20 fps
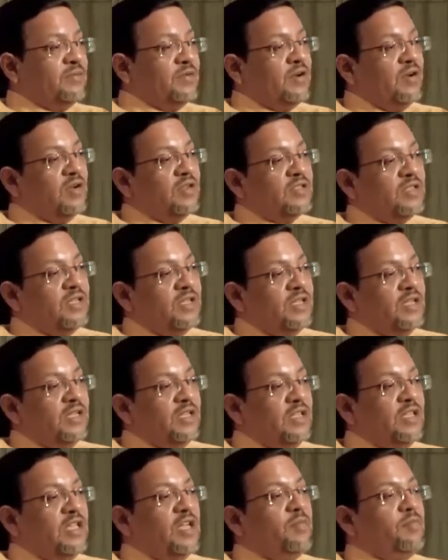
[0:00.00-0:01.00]
because
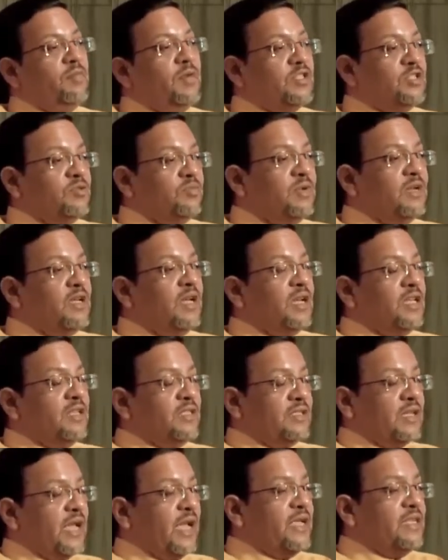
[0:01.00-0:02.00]
they are much bigger in
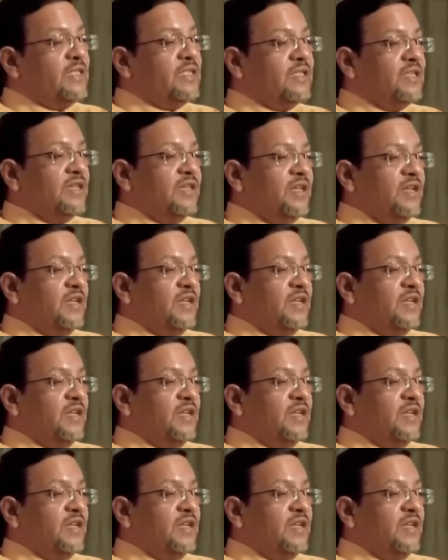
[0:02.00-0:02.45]
size